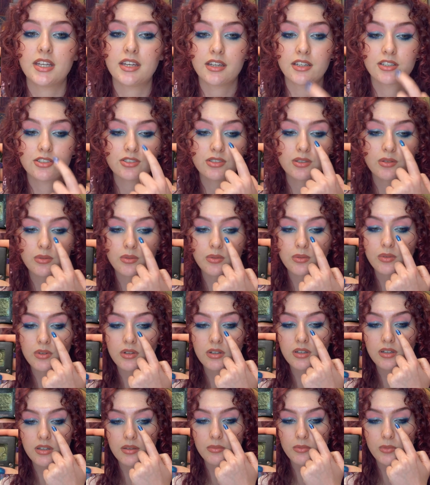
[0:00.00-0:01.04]
I actually
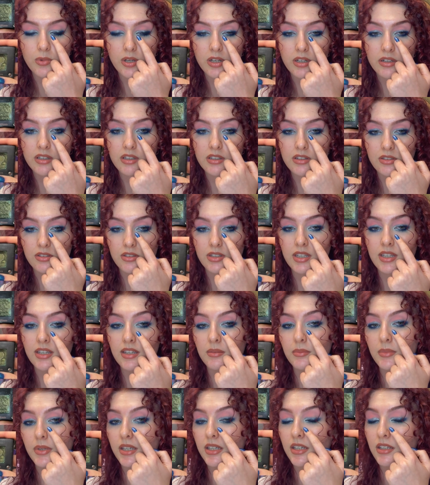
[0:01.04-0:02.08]
am wearing it today
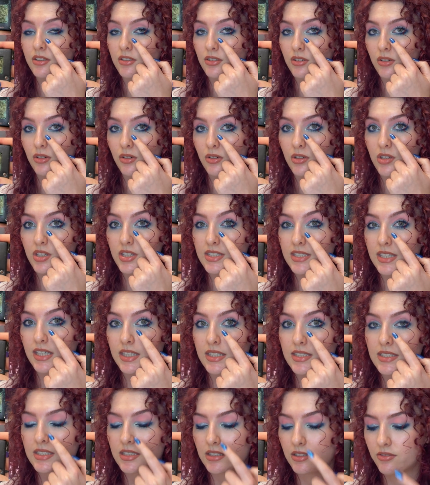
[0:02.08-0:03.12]
in my inner corner. It's like a
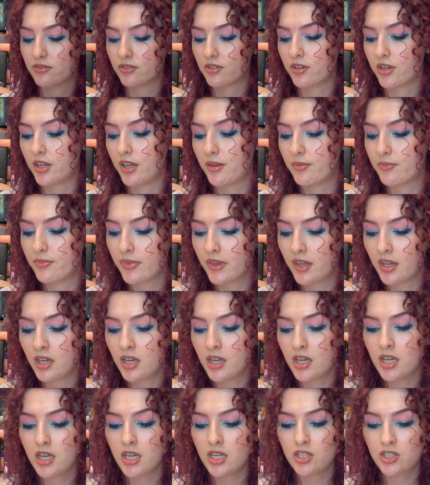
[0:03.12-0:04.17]
silvery
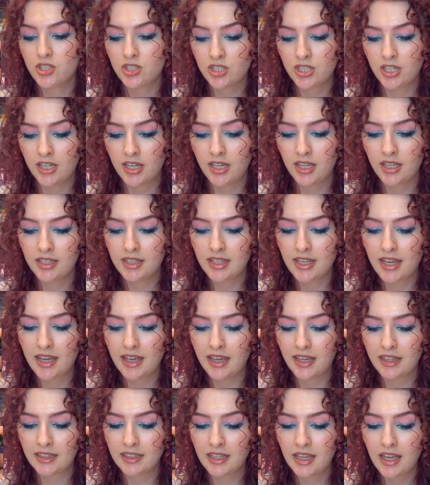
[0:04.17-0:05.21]
shade,
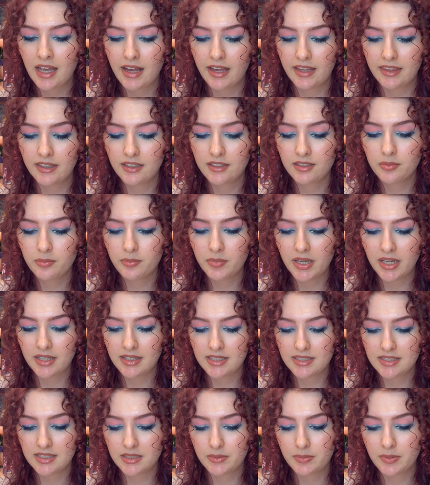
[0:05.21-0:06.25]
and I think the pan
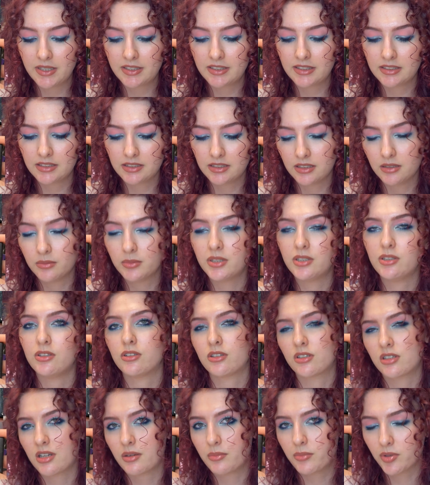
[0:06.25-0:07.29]
has expanded a little bit. You're
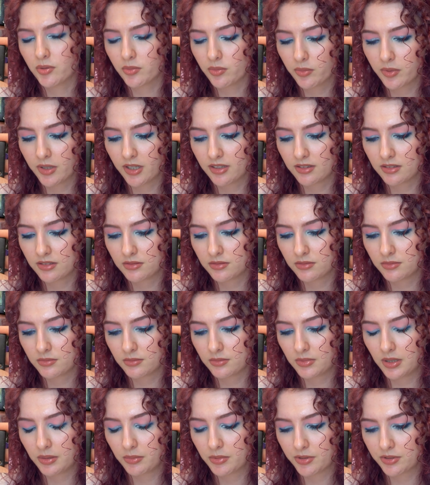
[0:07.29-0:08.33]
not probably gonna
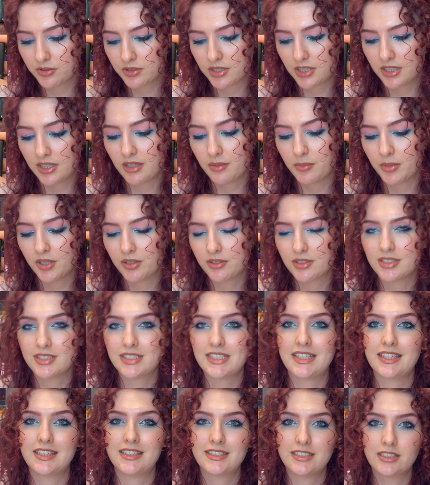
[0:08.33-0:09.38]
be able to see that because it's
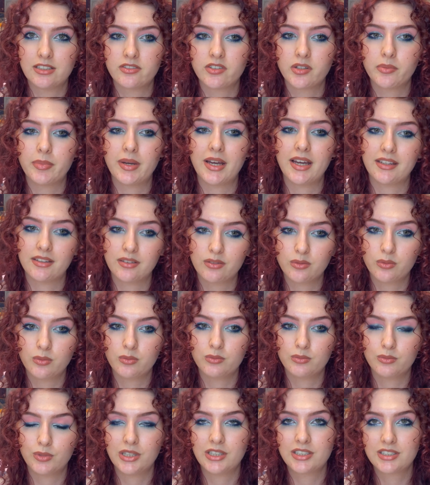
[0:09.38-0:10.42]
a silver pan
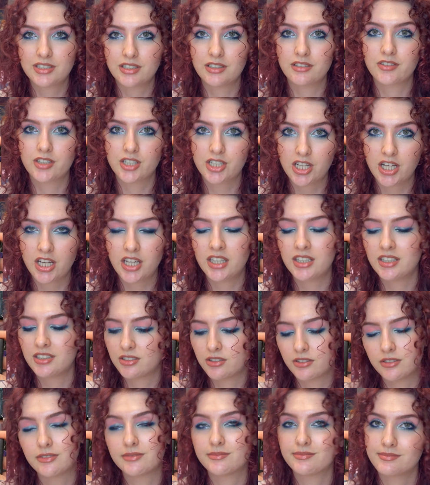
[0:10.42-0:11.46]
with a silver shade,
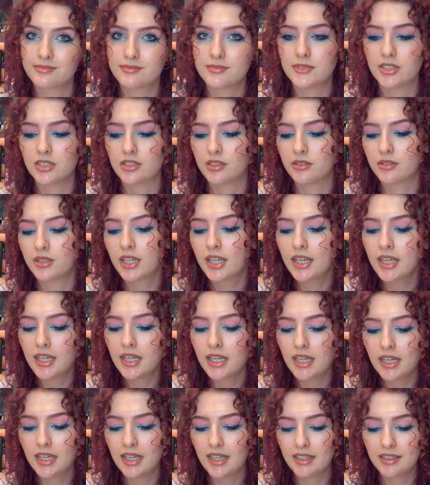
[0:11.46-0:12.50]
so you know,
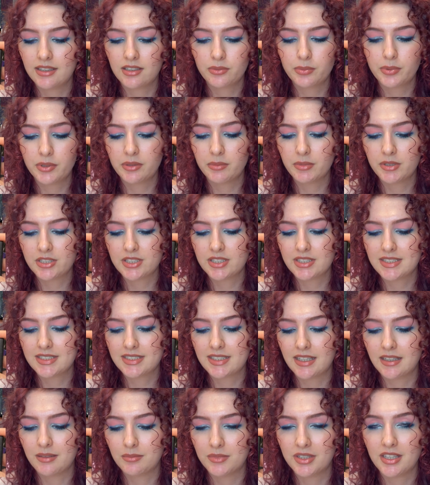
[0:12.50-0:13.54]
and they're pretty much the
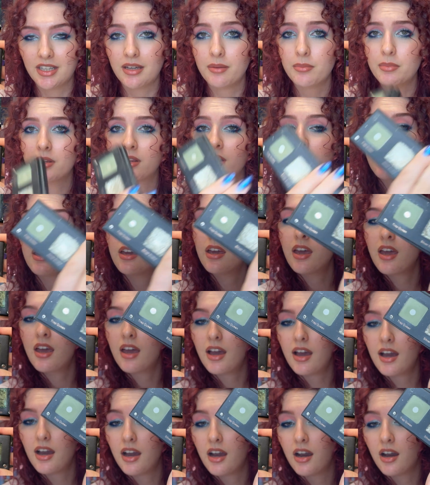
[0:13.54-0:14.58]
same depth.
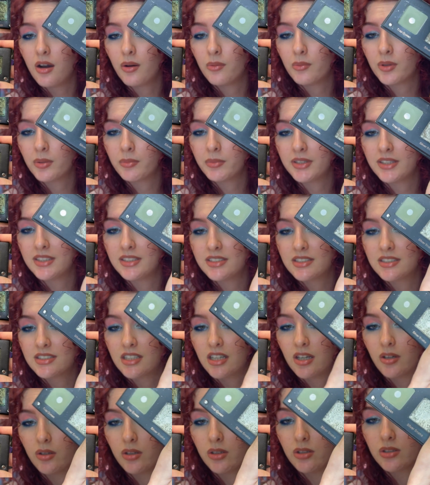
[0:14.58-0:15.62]
But this is
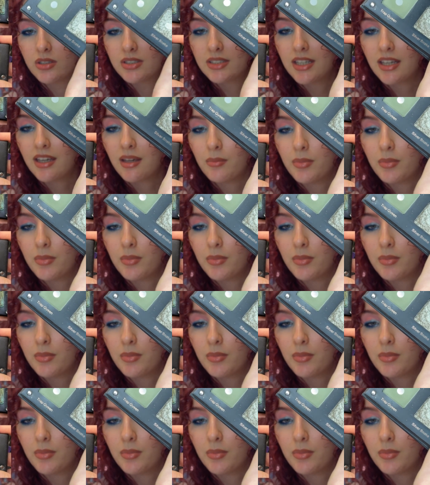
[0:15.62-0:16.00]
how it looks like.